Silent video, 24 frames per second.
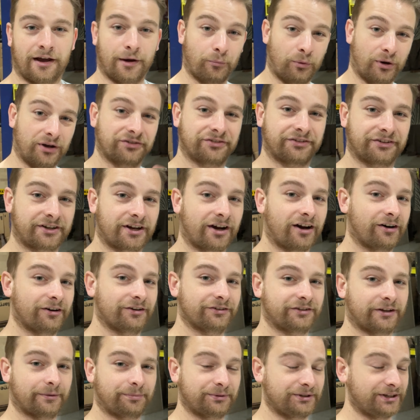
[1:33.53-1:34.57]
And whilst the car is
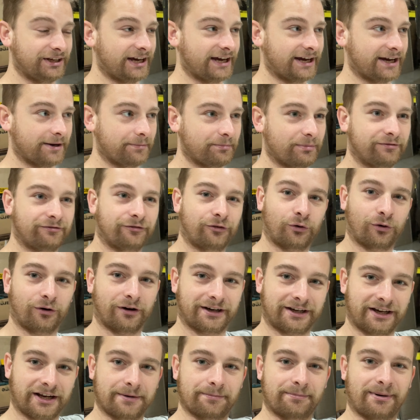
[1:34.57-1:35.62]
up in the air, before I
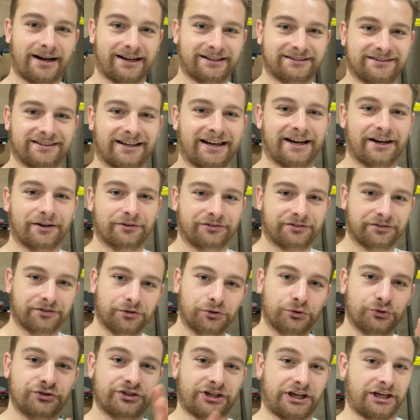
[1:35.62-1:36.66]
get it back down to
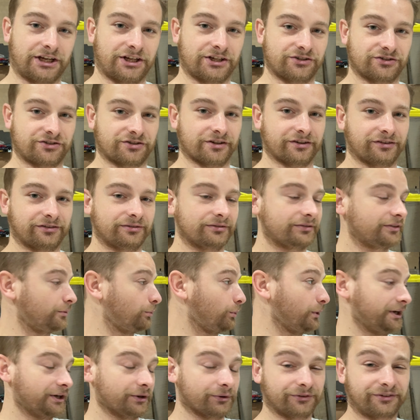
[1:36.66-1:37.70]
change the
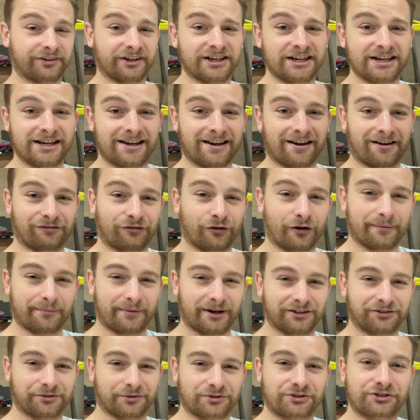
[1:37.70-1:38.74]
wheels, I thought I might
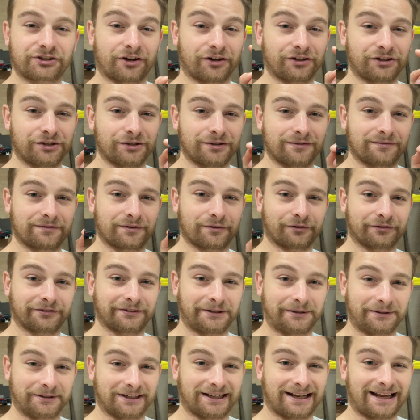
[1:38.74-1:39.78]
as well show you the
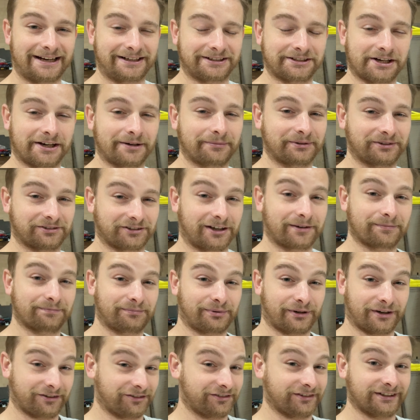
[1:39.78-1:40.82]
result of the landing guard, because I'm
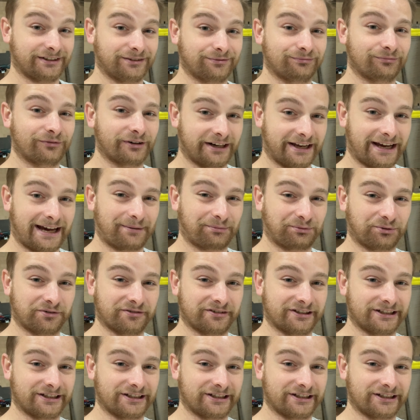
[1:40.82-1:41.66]
personally really happy with